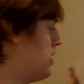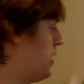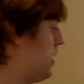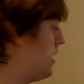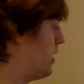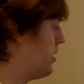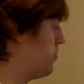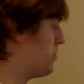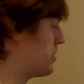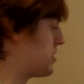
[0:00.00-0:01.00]

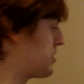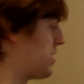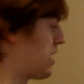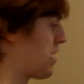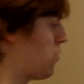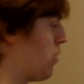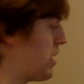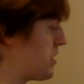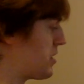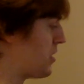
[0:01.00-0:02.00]
The second way
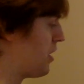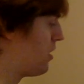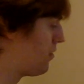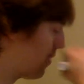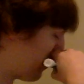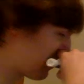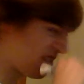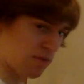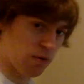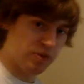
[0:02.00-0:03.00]
to solve, and this
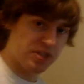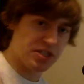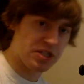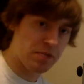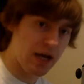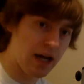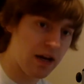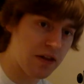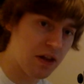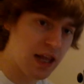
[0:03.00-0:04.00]
is what we just spent
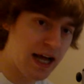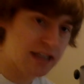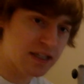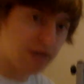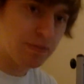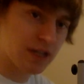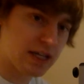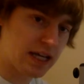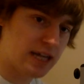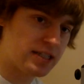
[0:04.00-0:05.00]
the last couple of
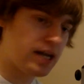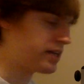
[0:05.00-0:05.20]
days on,